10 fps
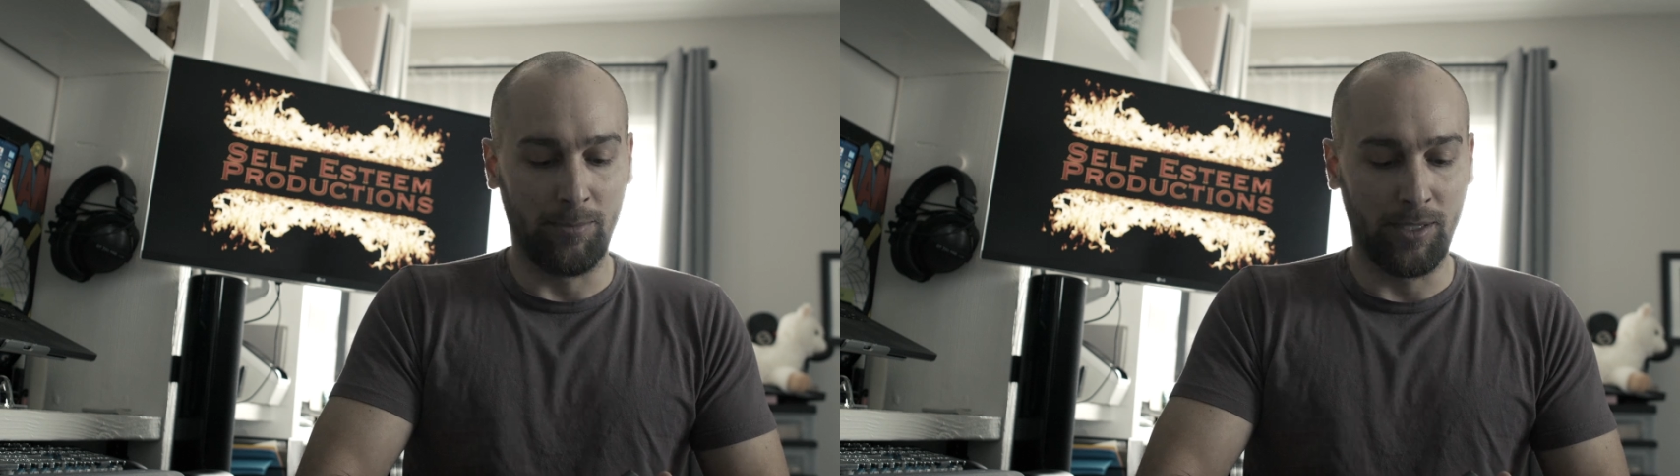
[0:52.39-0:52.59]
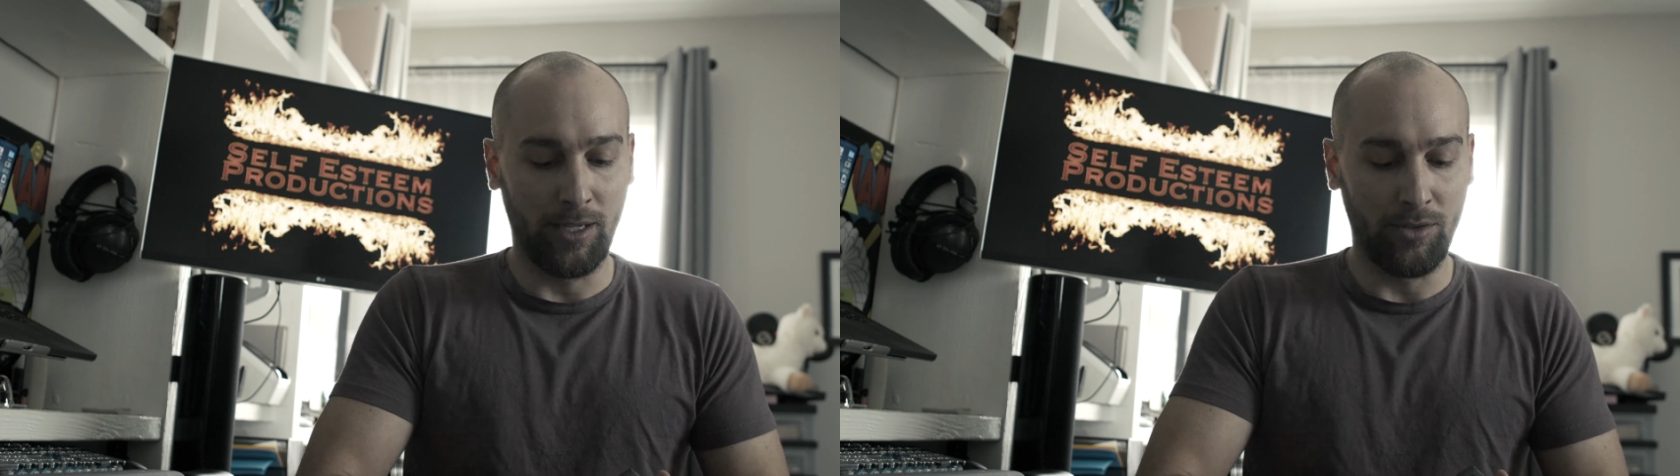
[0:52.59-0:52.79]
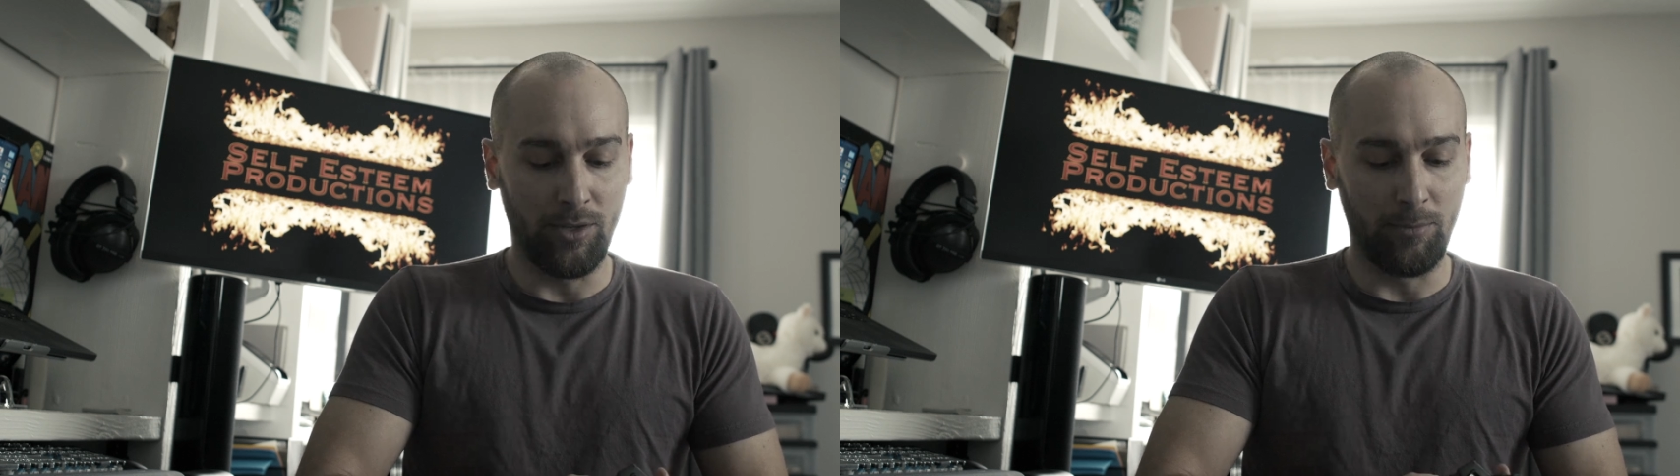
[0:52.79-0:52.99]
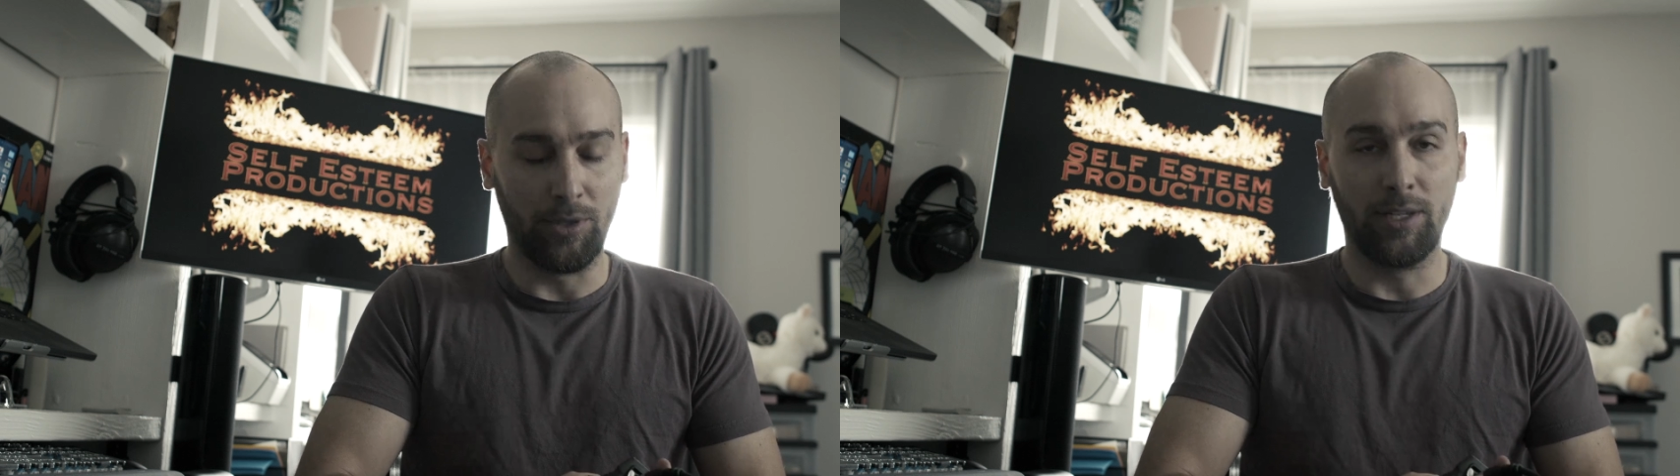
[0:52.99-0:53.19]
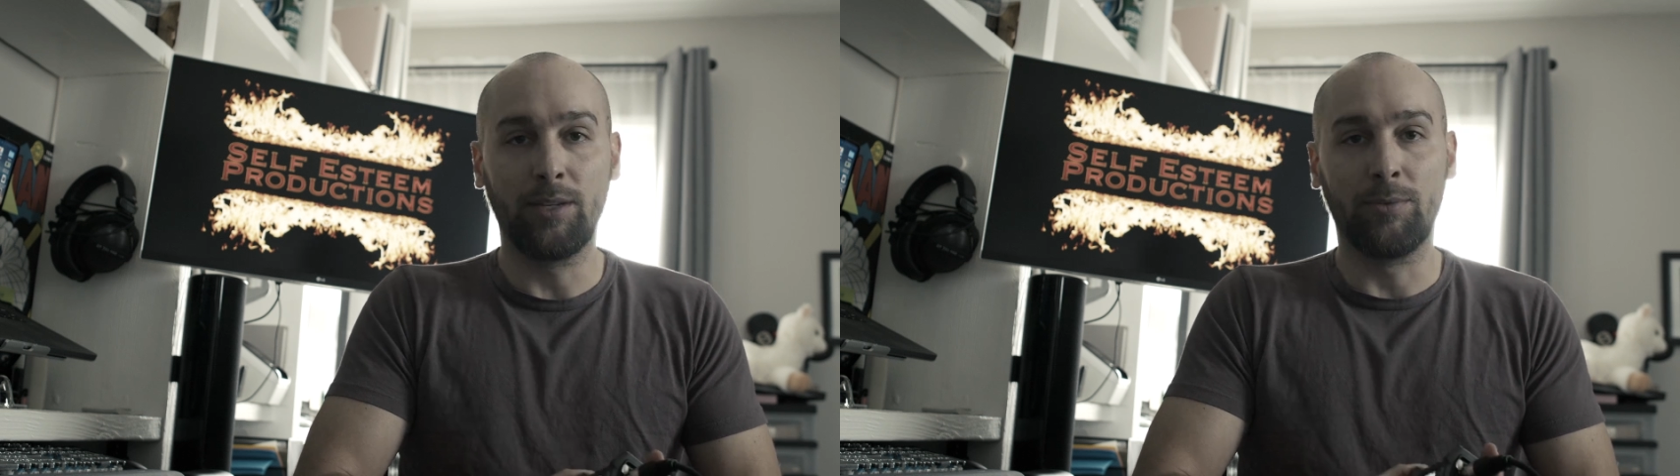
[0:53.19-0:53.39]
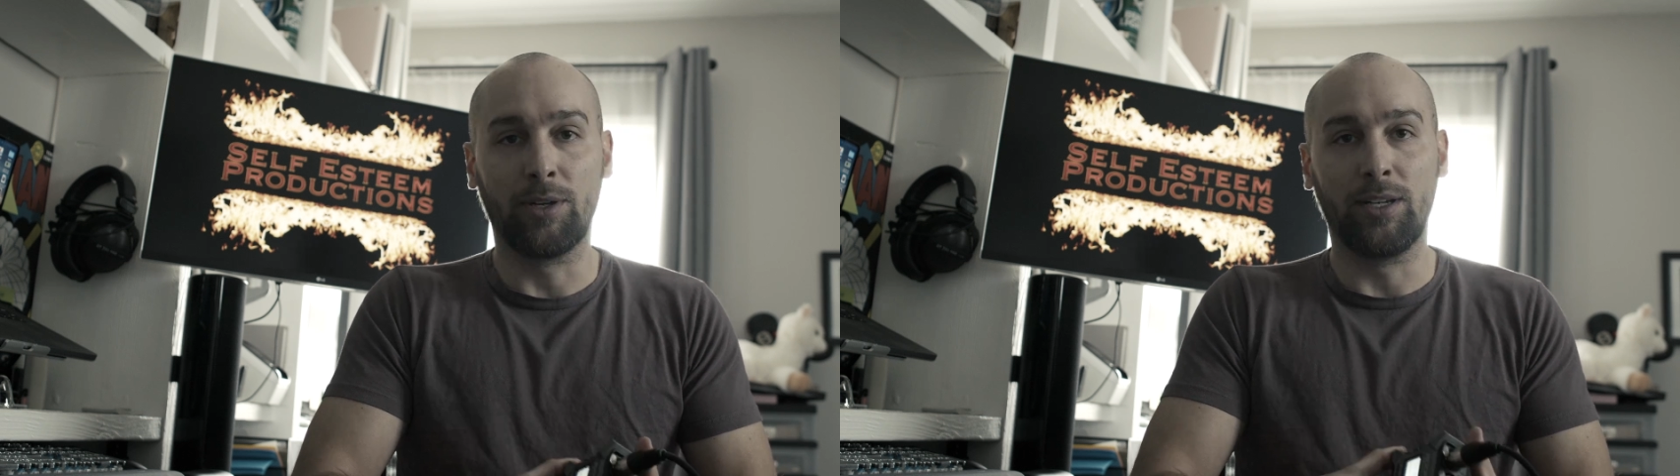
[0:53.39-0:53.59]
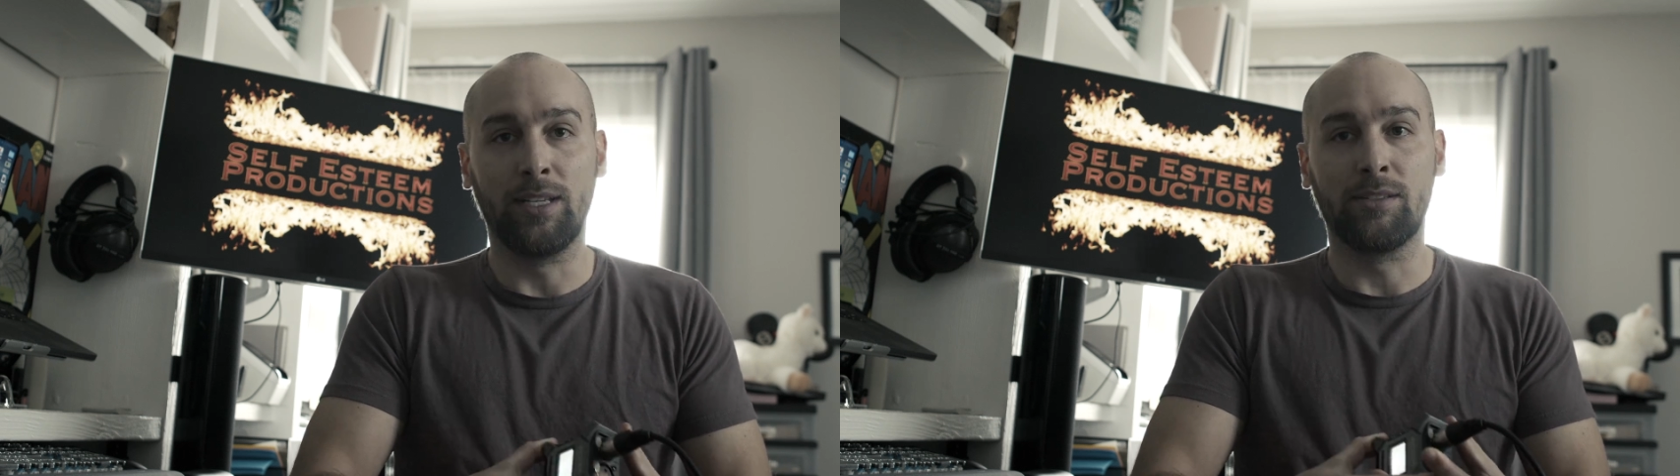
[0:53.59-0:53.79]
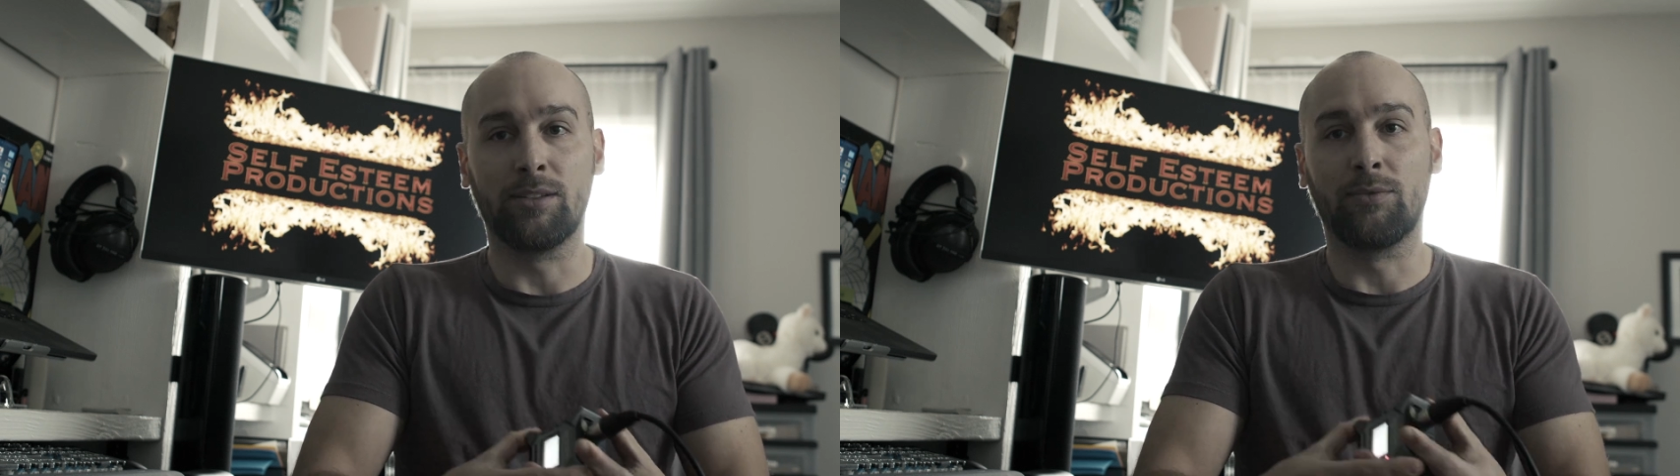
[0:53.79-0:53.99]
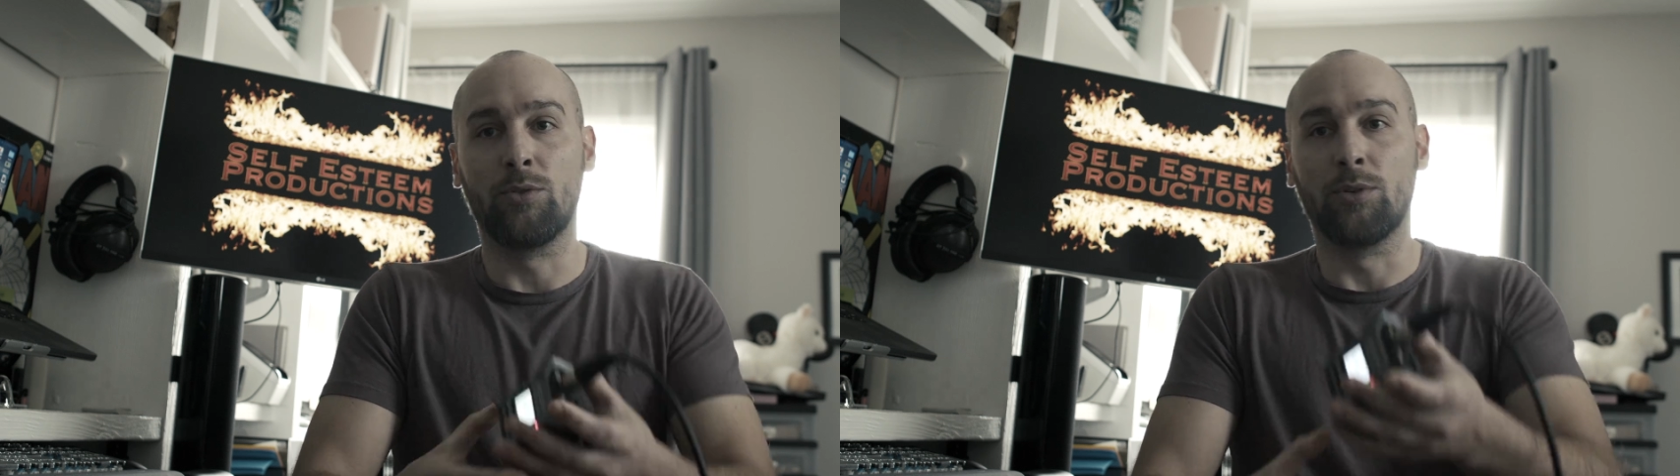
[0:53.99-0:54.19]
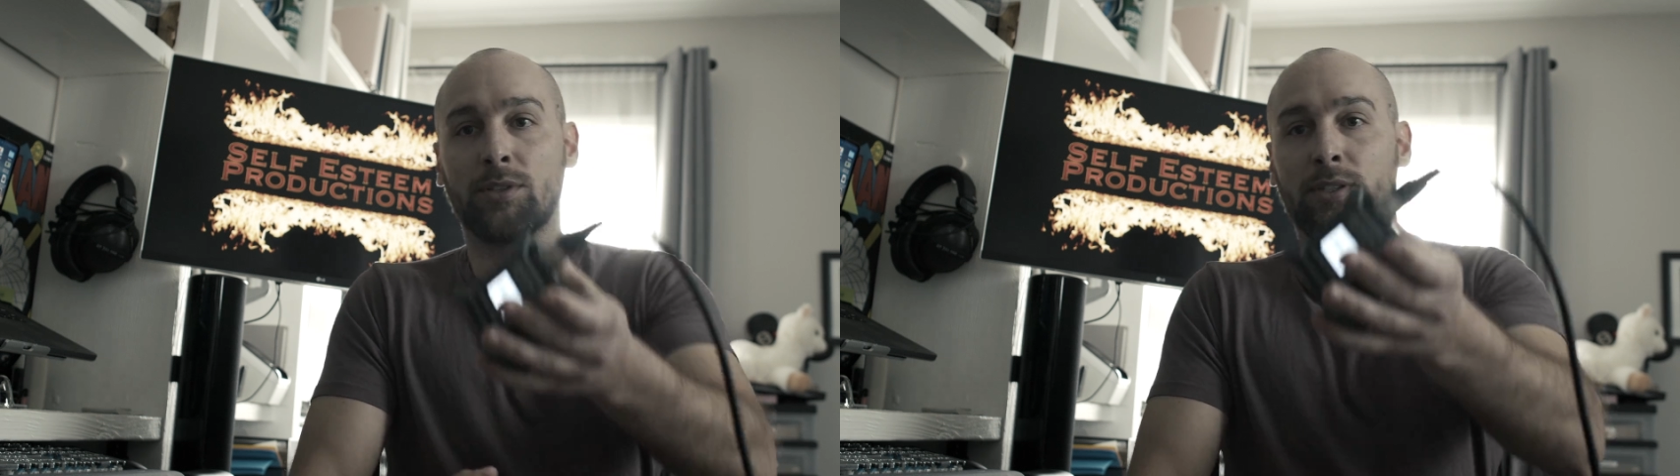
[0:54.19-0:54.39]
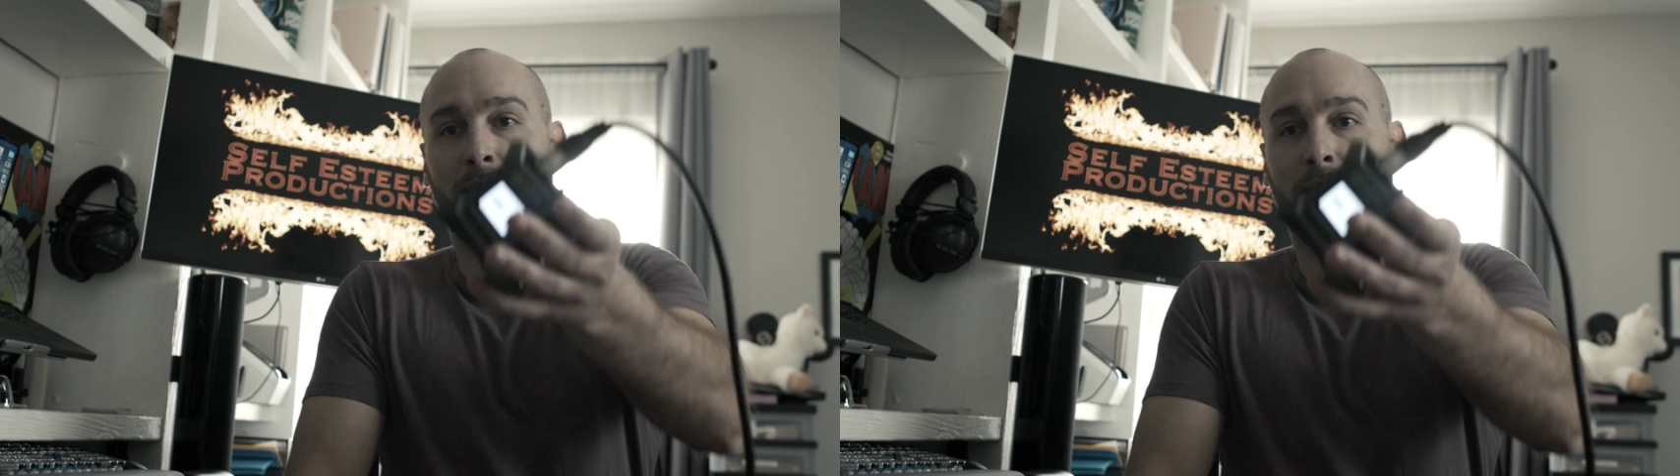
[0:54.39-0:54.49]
besides you can put it anywhere, is, of course,